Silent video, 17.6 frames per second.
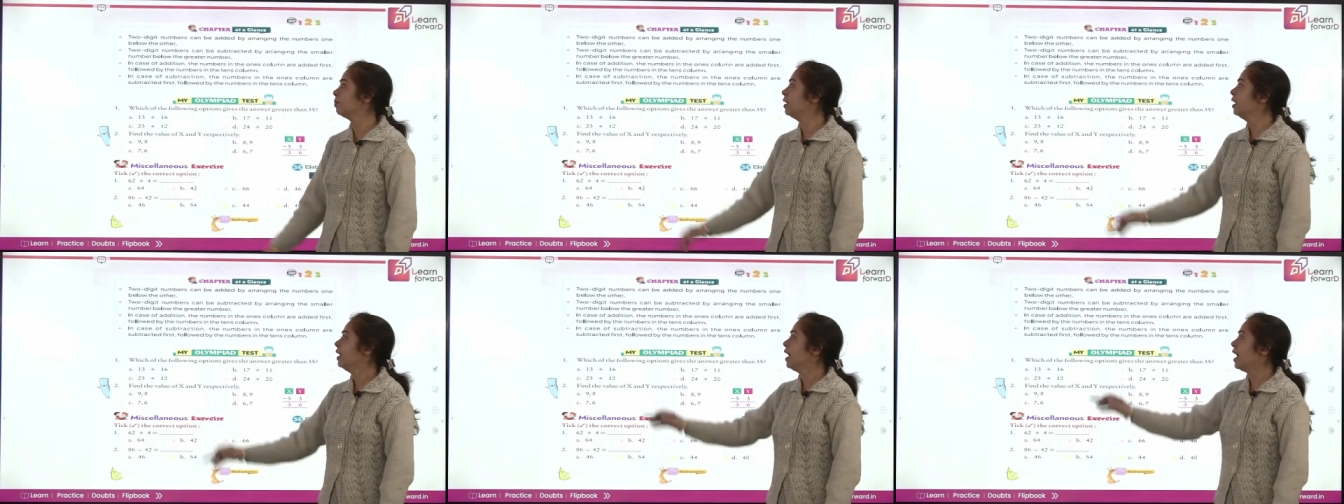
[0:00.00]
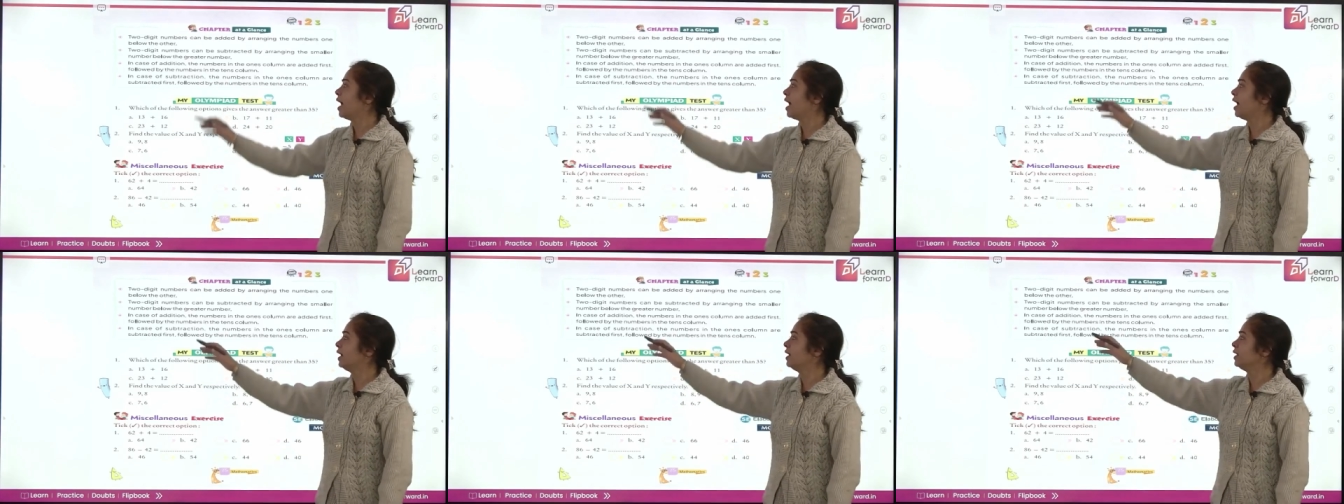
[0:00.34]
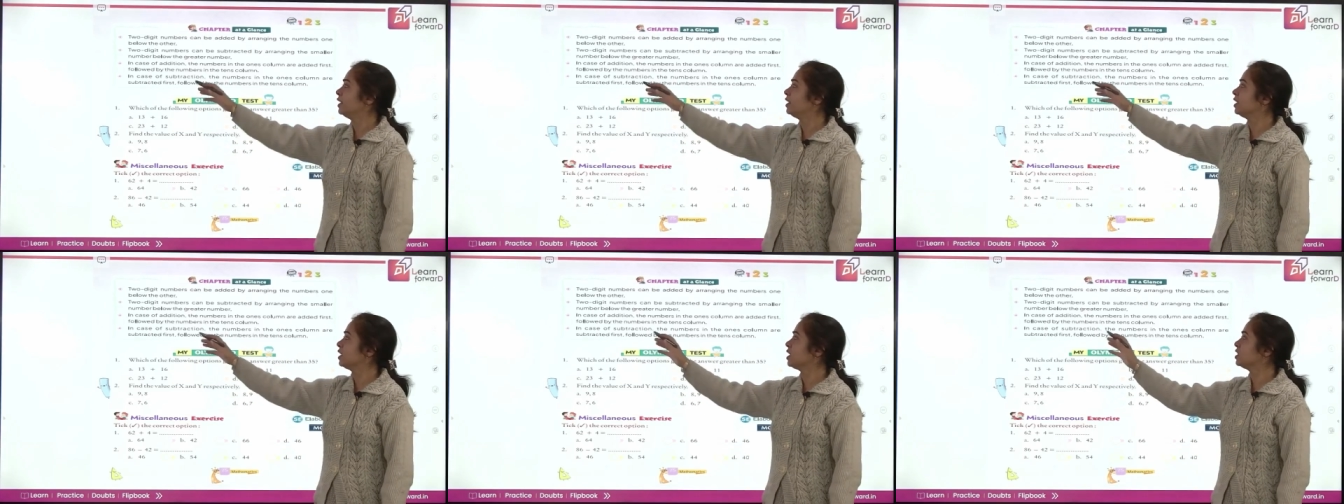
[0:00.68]
And in
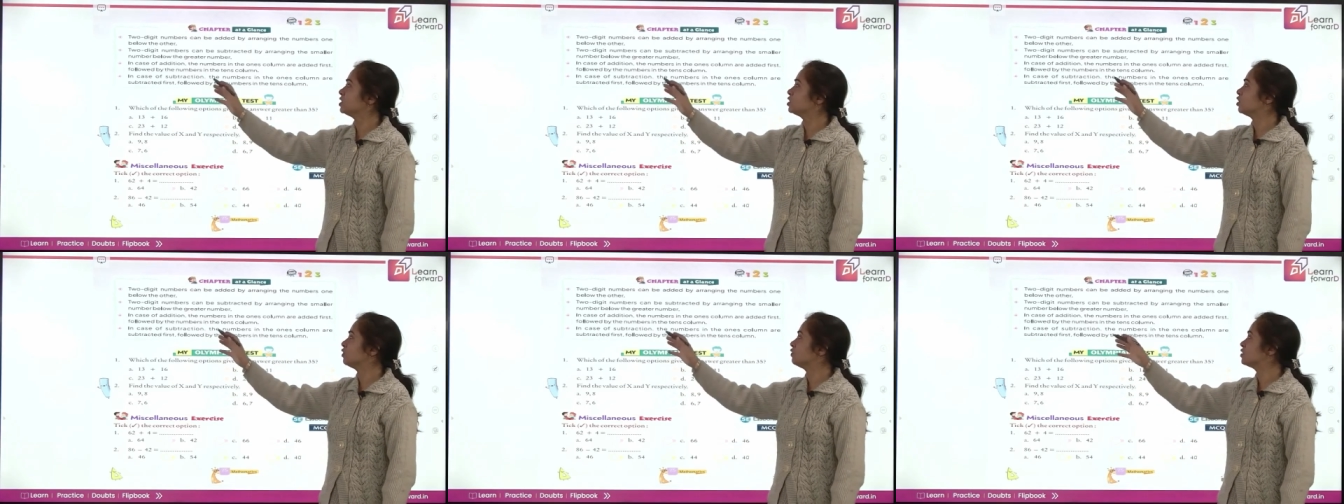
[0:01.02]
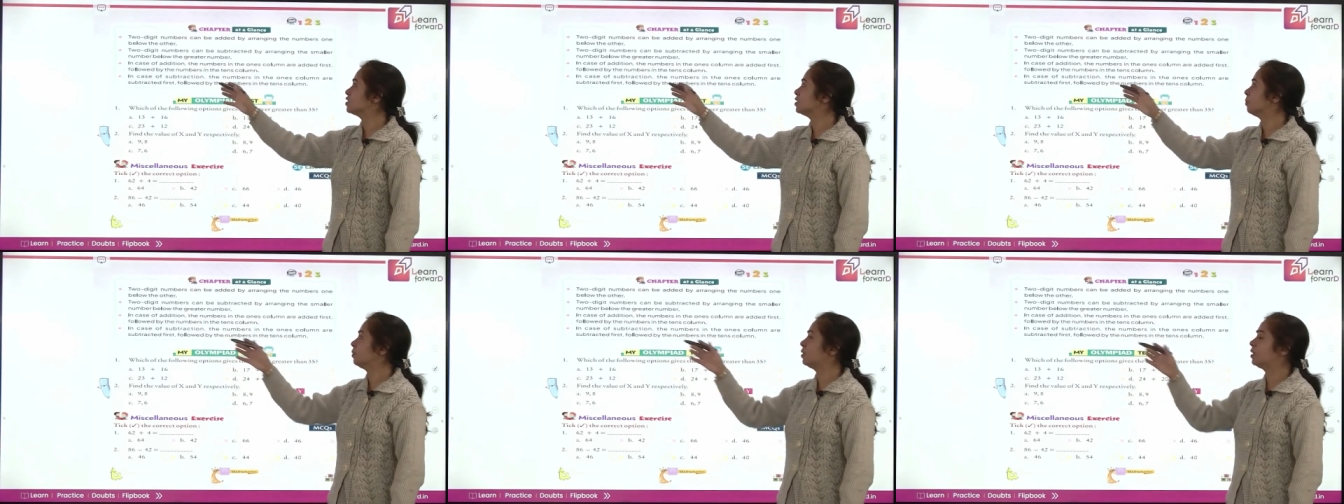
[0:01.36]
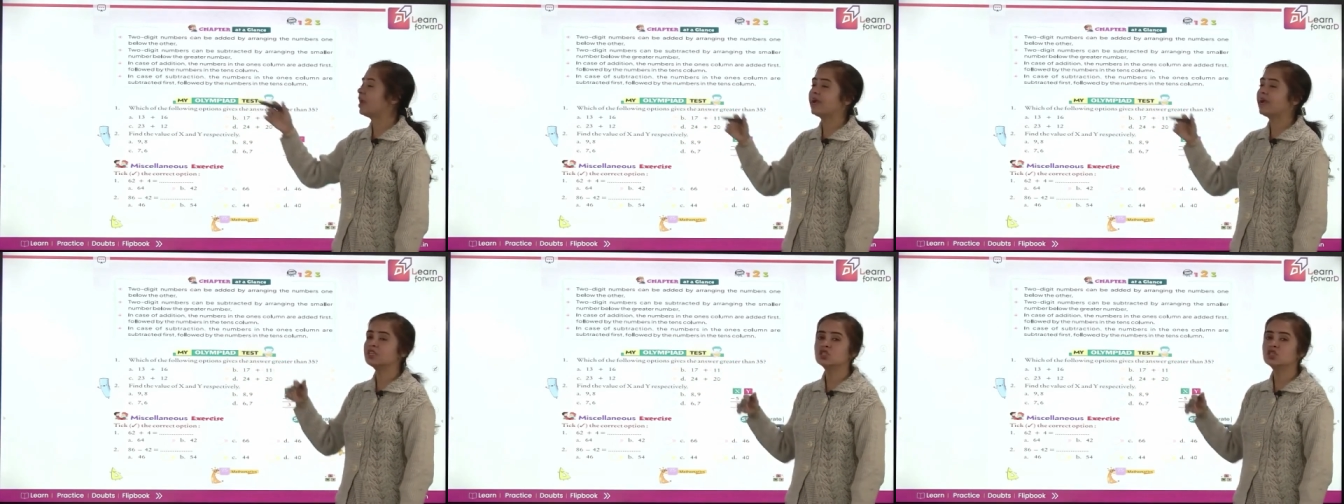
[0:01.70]
case of
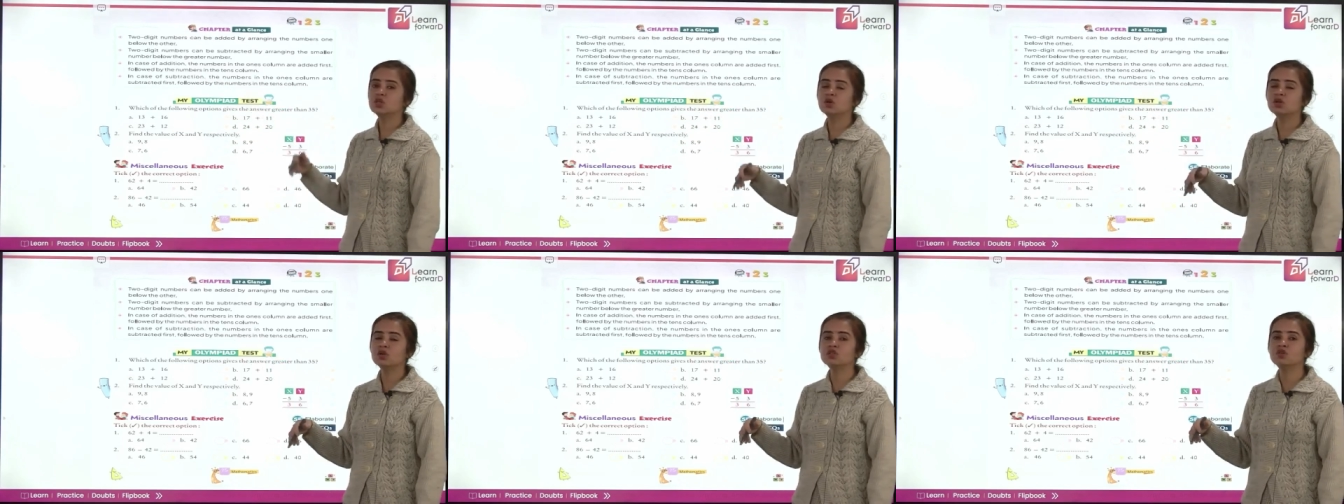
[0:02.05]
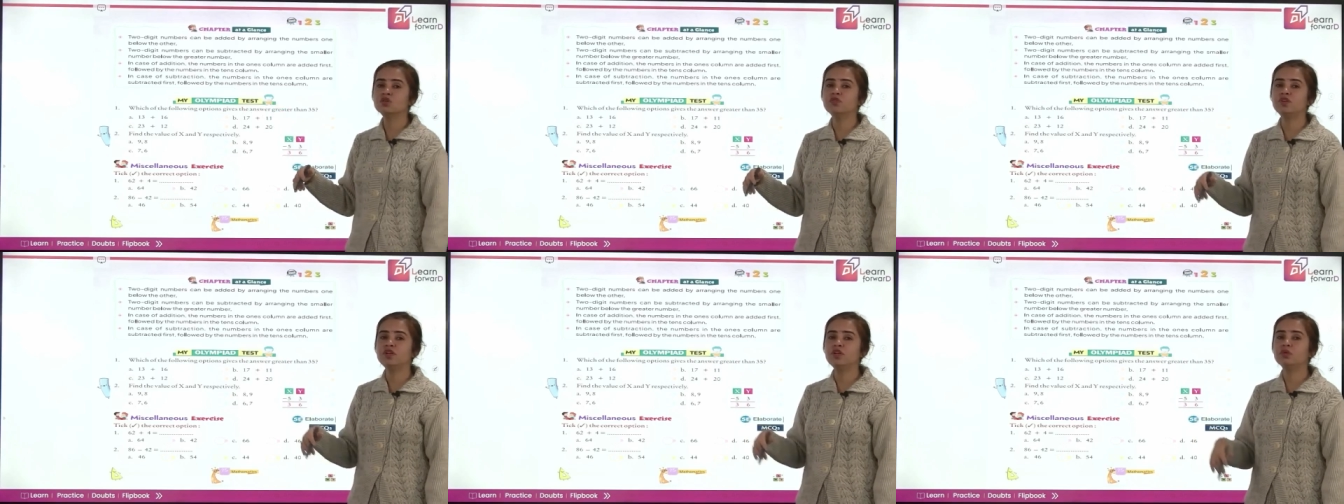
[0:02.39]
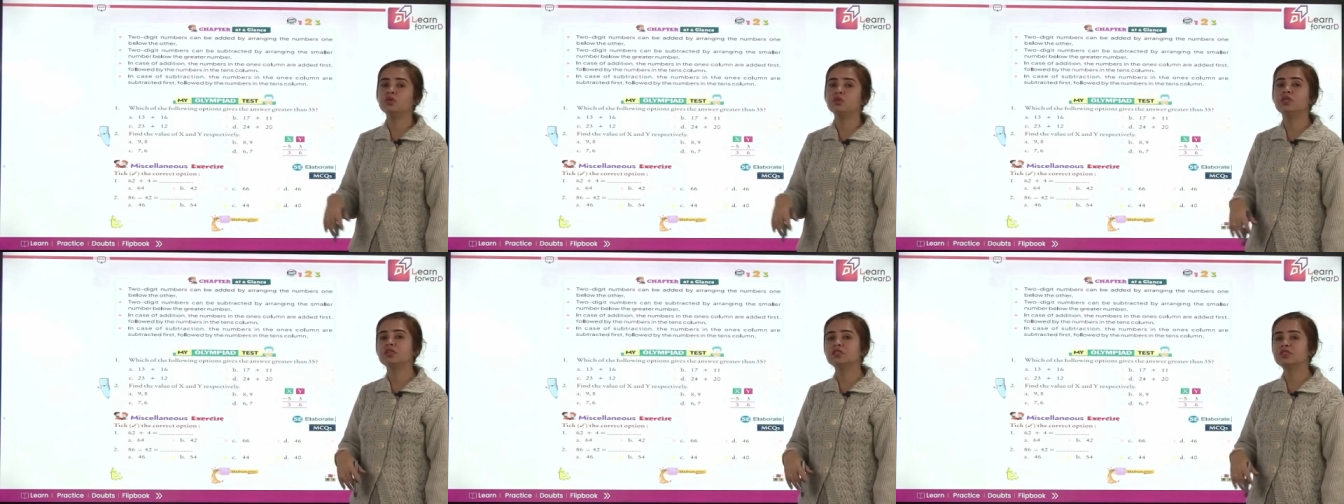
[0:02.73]
subtraction also, we do the
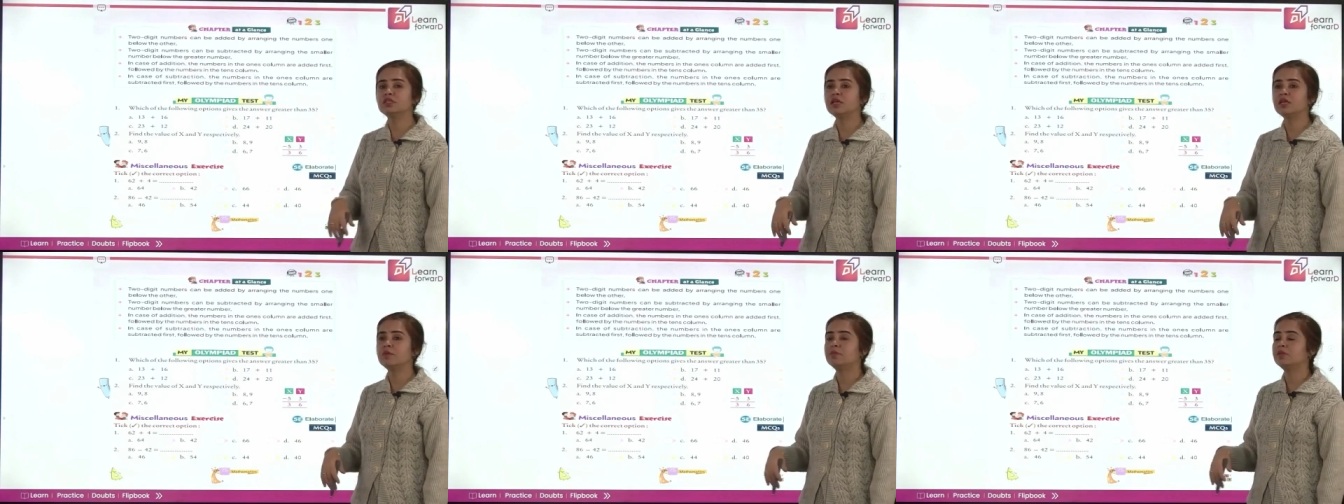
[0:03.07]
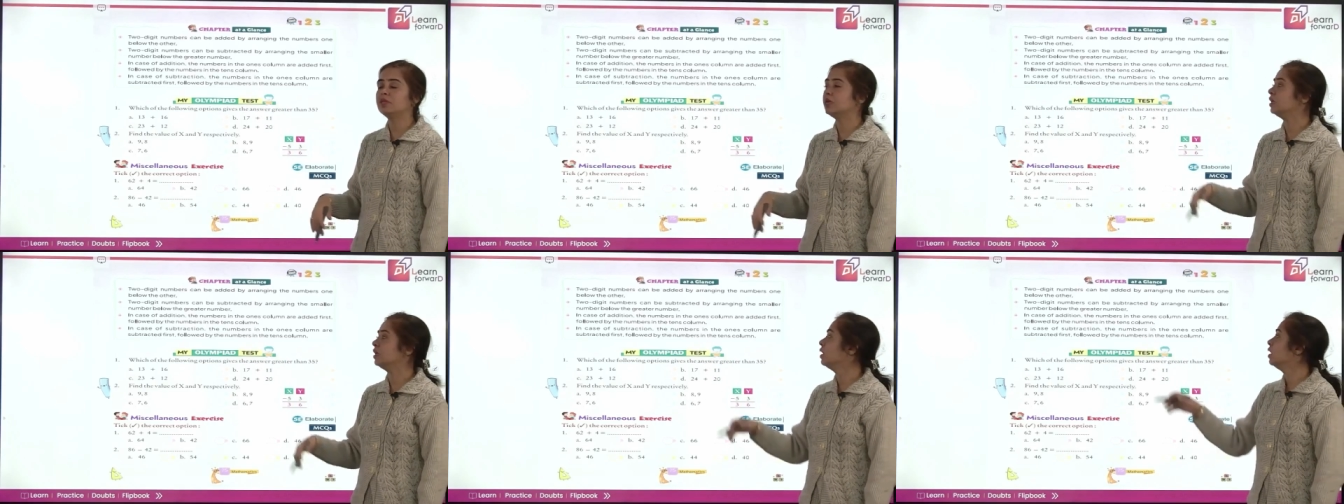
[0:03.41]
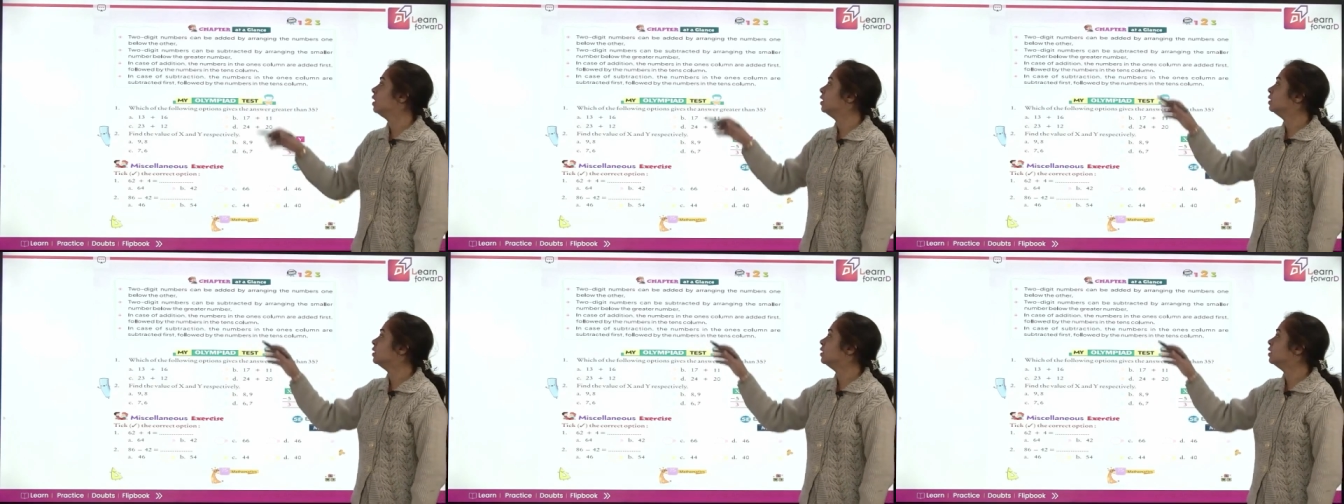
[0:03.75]
same thing. The